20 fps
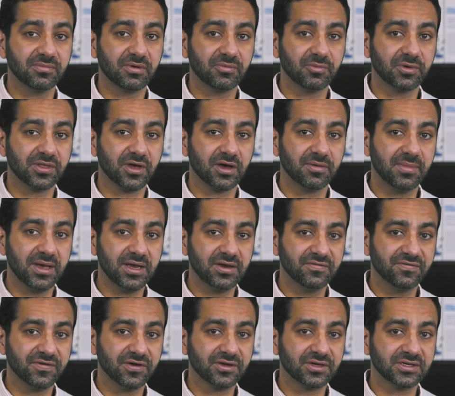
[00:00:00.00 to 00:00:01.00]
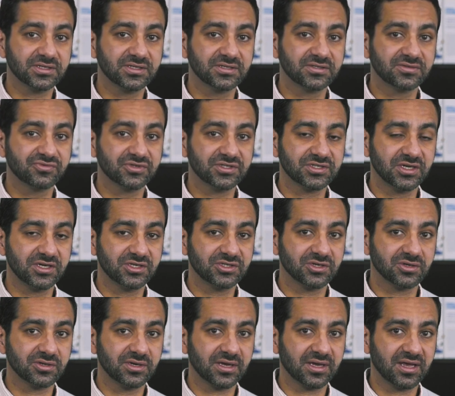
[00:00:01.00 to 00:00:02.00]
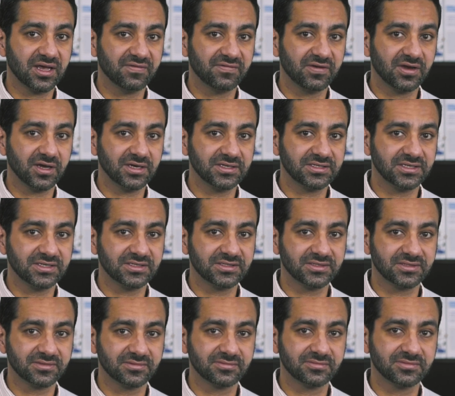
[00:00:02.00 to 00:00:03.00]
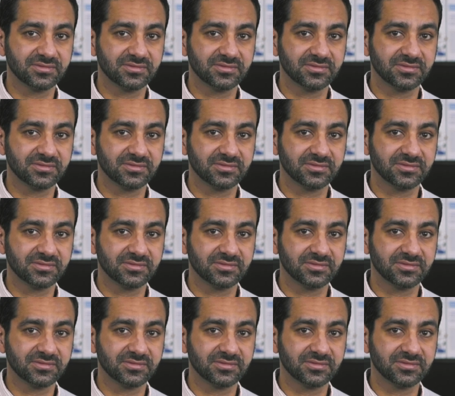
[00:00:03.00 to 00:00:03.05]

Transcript: with our main focus is research on encephalitis.